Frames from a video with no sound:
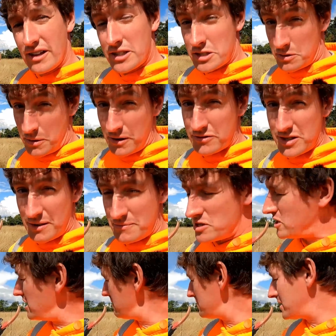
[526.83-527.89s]
a 12-ton
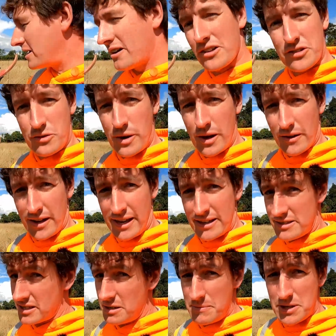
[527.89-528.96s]
machine with an R3 on
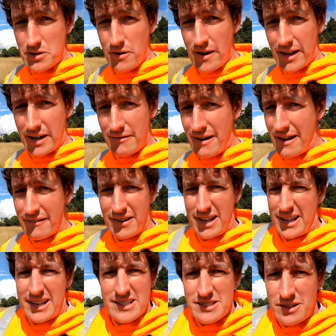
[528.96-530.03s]
it, it's going to be throwing it around
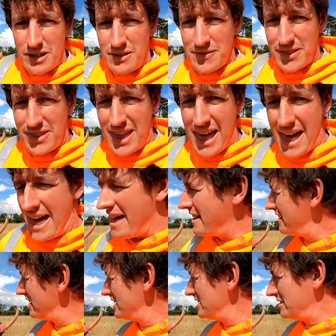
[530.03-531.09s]
like it's not even there.
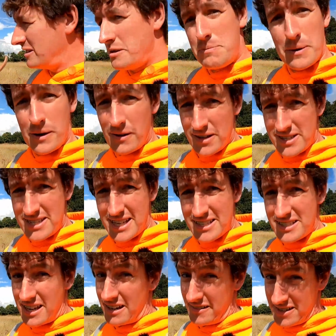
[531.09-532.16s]
You put it on a
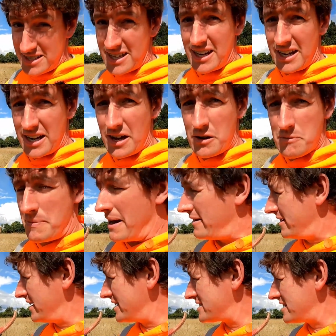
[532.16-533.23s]
6-tonner, it's going to know
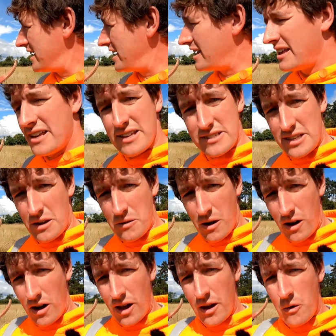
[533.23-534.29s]
about it, isn't it?
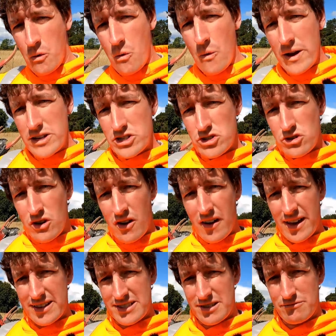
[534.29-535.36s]
So I always
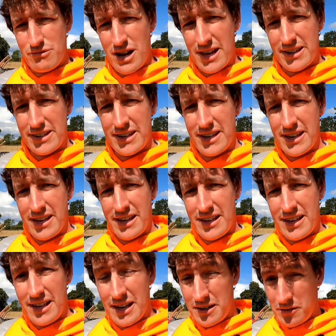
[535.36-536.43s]
try to run,
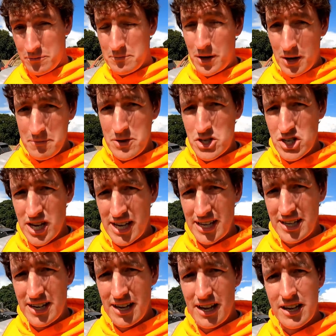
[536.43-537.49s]
and on my
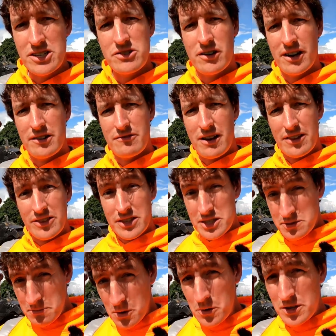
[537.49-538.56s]
machine, I try and run the
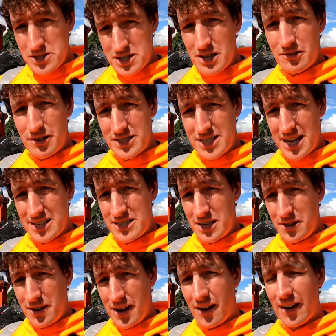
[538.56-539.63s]
smallest tilt rotator
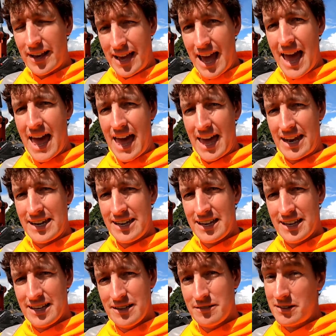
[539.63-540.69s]
unit I can,
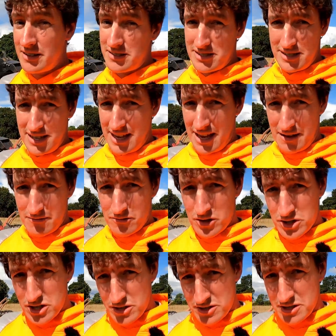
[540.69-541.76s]
because it
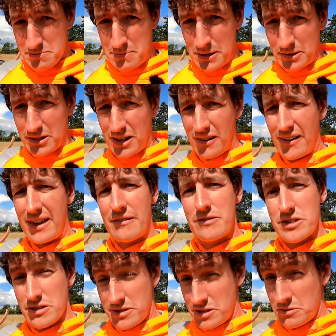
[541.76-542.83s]
reduces build height, it
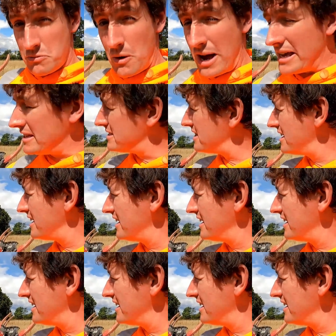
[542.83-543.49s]
reduces weight,